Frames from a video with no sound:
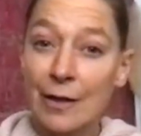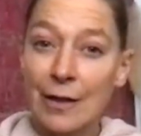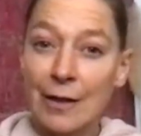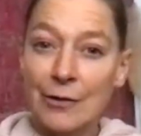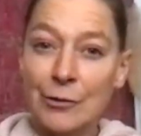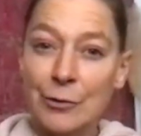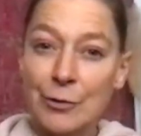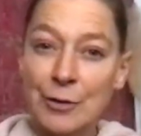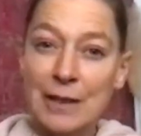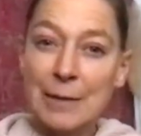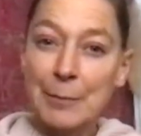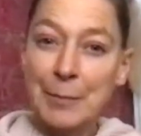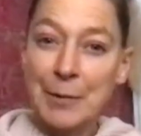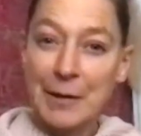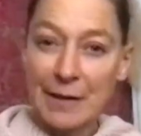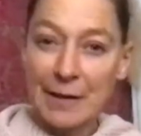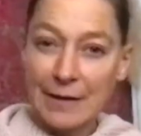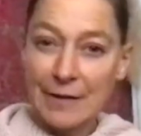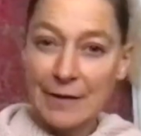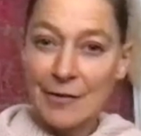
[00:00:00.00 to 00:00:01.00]
You keep it
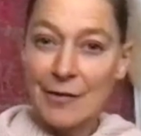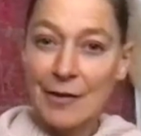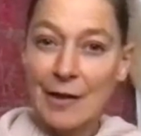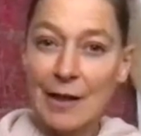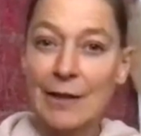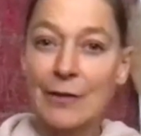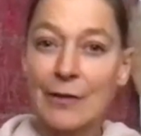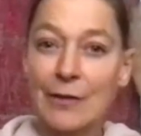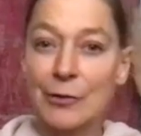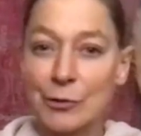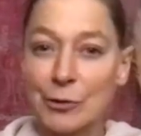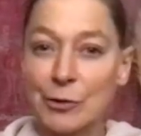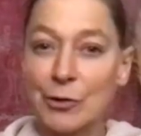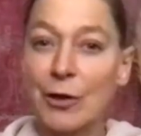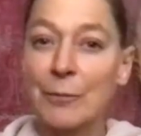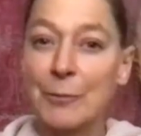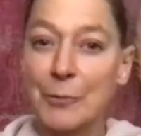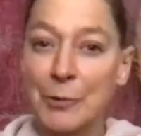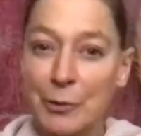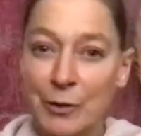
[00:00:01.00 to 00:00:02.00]
inside or you
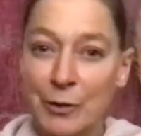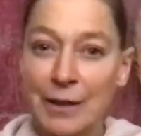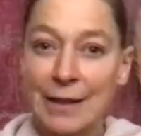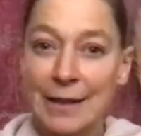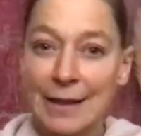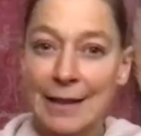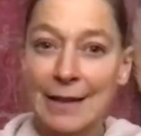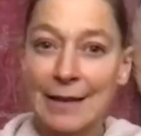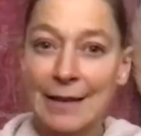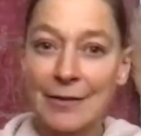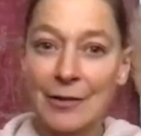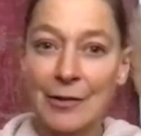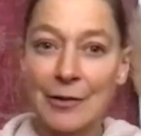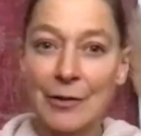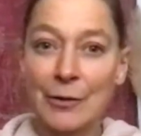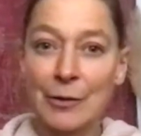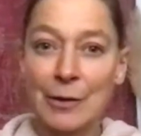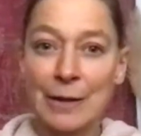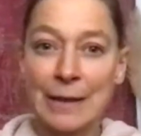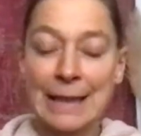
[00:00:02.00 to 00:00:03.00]
communicate, you
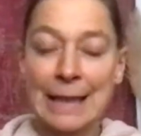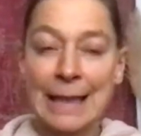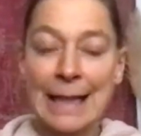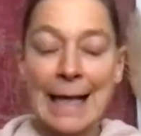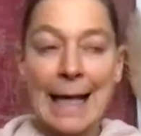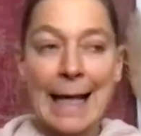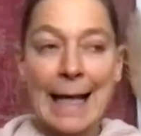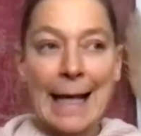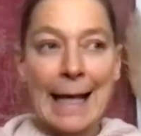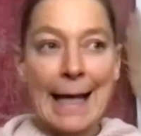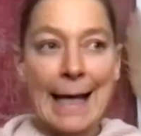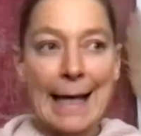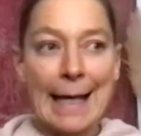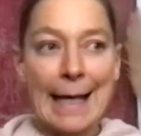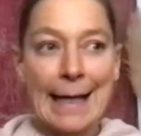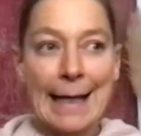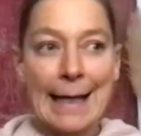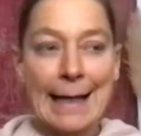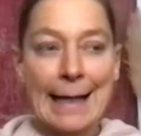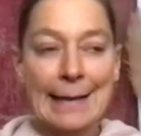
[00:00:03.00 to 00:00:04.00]
know.
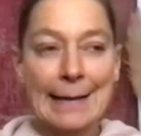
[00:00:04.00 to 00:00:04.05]
And